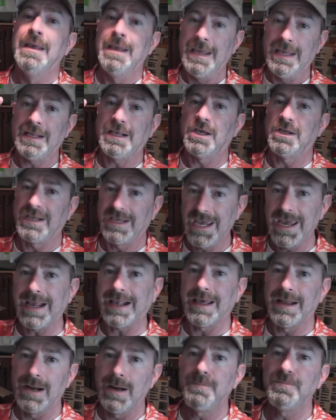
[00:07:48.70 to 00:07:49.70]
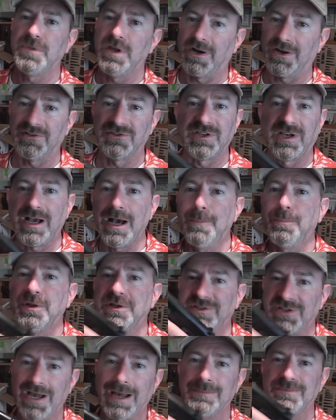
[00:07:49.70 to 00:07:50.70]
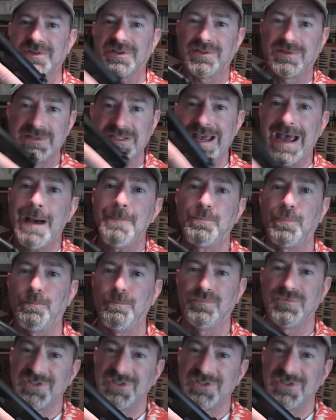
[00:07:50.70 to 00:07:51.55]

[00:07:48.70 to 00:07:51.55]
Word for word: it could kick it up there, because a couple of times a tap,